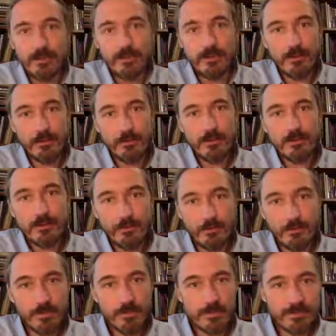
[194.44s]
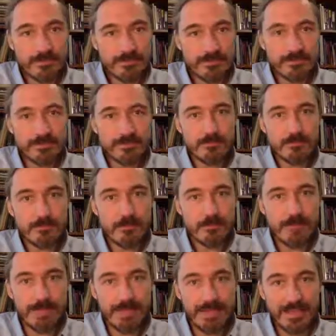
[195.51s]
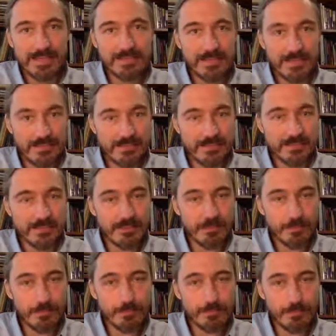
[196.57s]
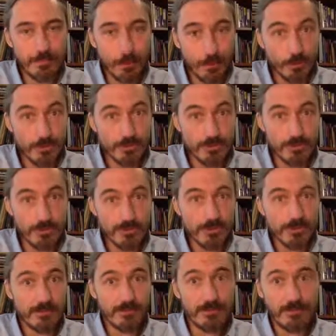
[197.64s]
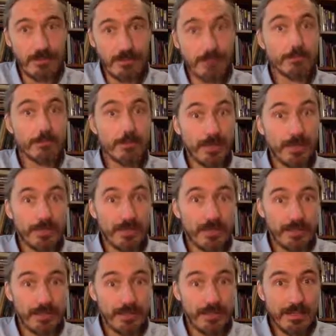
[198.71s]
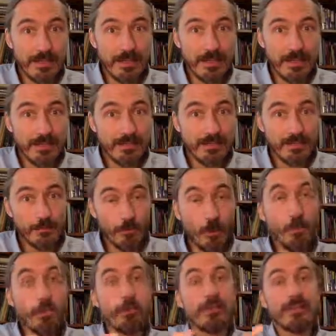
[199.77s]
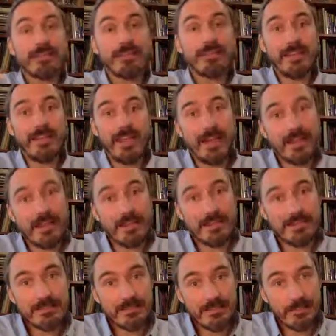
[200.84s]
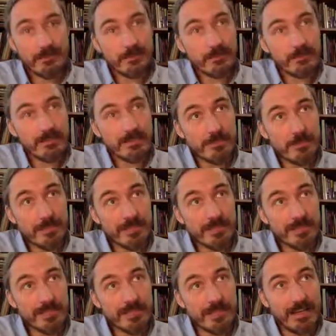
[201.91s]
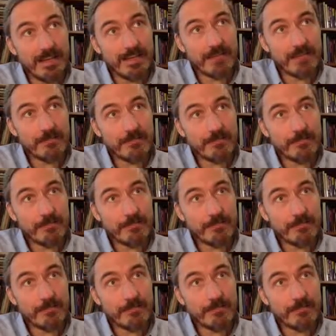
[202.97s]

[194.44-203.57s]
with all his revelations that he brought that are groundbreaking and then opened the eyes, also especially the eyes of